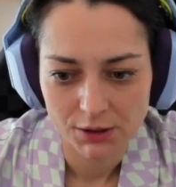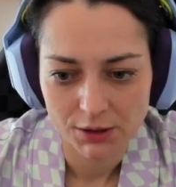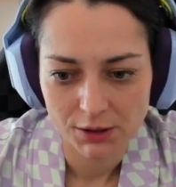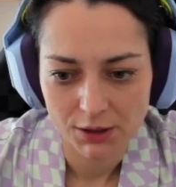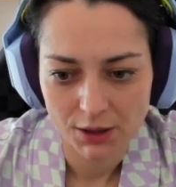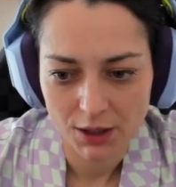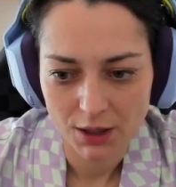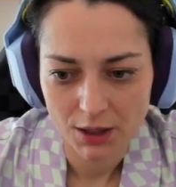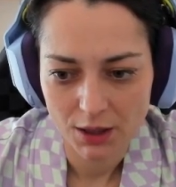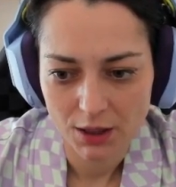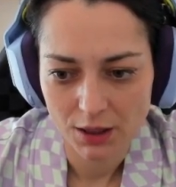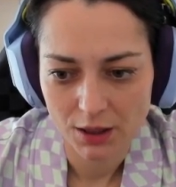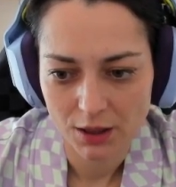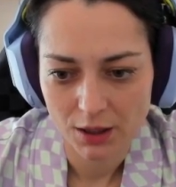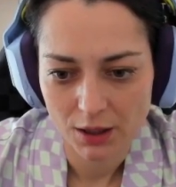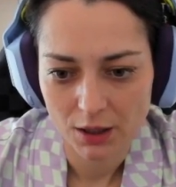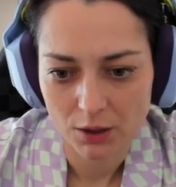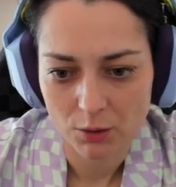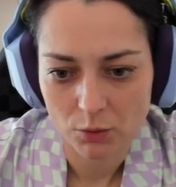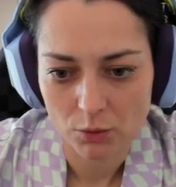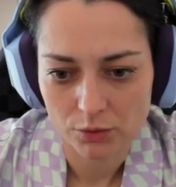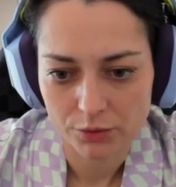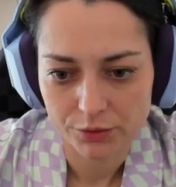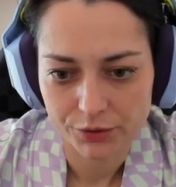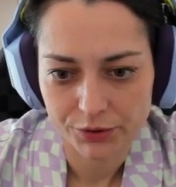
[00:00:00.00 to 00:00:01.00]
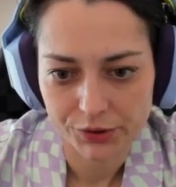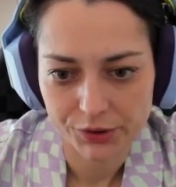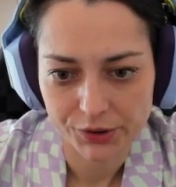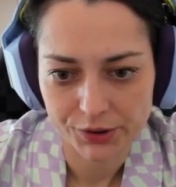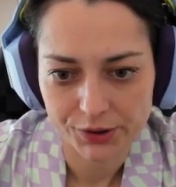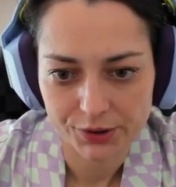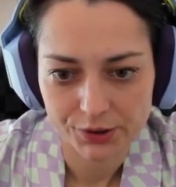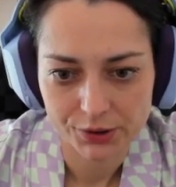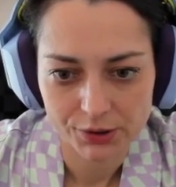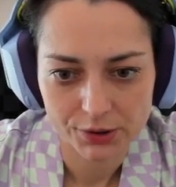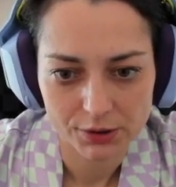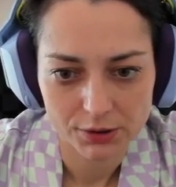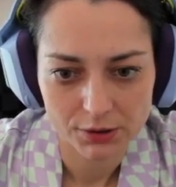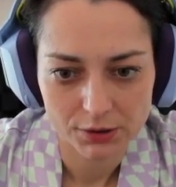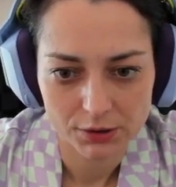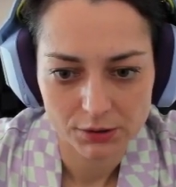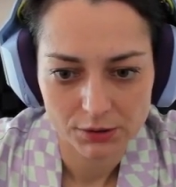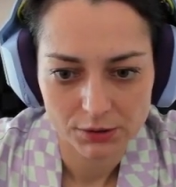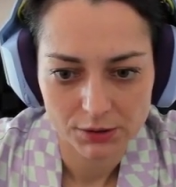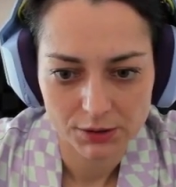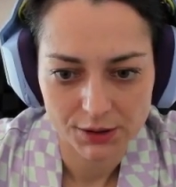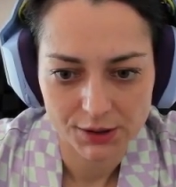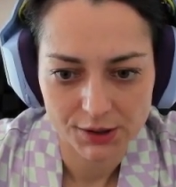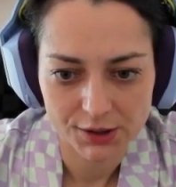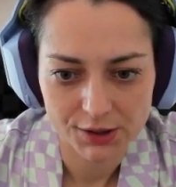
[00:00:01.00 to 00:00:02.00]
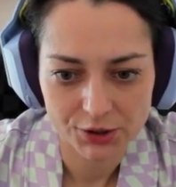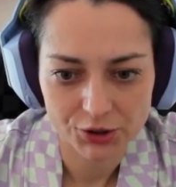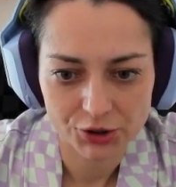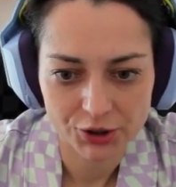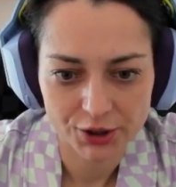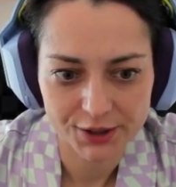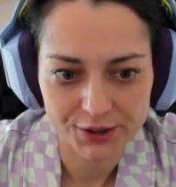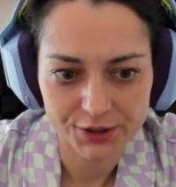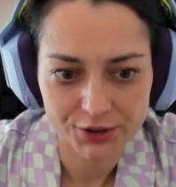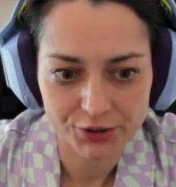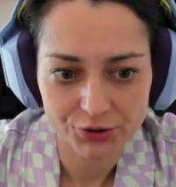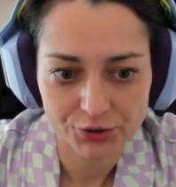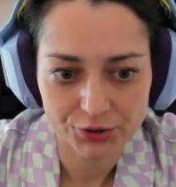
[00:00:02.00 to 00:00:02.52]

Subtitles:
In the course, it's suggested to